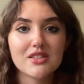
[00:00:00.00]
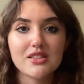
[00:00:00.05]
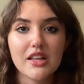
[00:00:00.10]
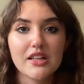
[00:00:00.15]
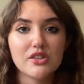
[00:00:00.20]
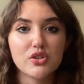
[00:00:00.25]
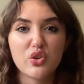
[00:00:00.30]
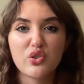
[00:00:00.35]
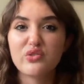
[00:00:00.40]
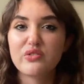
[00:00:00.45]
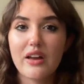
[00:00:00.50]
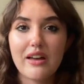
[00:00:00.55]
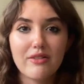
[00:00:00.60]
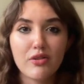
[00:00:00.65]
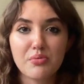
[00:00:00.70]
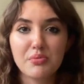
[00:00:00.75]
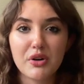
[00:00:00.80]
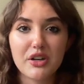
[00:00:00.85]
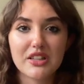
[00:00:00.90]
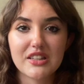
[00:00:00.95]
like their
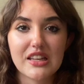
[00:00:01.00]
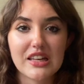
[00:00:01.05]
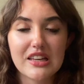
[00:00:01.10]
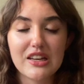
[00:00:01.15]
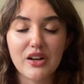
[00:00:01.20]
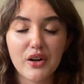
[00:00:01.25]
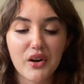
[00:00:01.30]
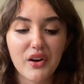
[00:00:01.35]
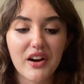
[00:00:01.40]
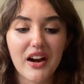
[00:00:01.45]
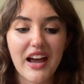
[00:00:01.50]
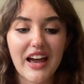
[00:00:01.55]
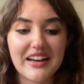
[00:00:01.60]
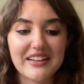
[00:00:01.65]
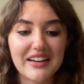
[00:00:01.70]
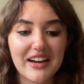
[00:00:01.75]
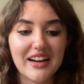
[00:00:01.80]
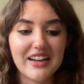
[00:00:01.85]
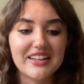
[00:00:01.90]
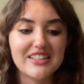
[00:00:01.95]
favorite book of the year, and
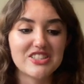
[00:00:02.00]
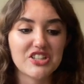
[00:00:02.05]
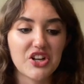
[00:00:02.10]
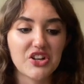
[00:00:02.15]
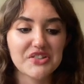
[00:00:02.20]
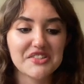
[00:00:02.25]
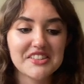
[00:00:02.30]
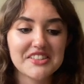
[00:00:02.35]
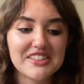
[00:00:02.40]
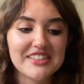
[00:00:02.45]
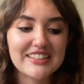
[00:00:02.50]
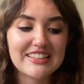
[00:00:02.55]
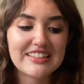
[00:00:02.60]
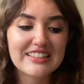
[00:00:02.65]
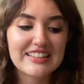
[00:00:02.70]
I just